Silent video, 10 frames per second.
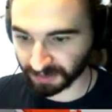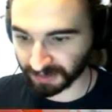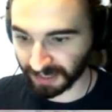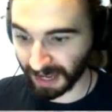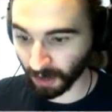But
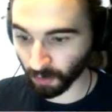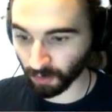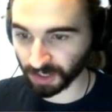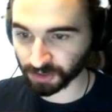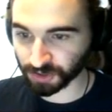
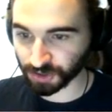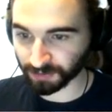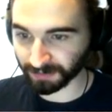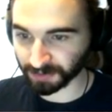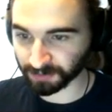now, I
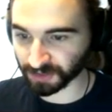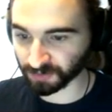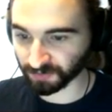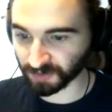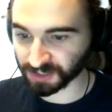should be able to put the
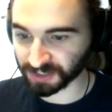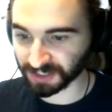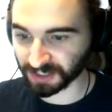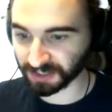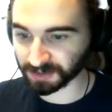
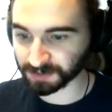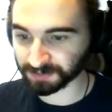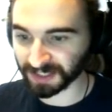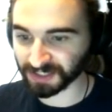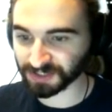university in this
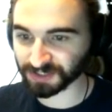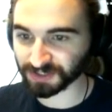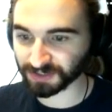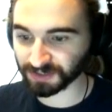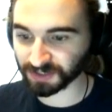place...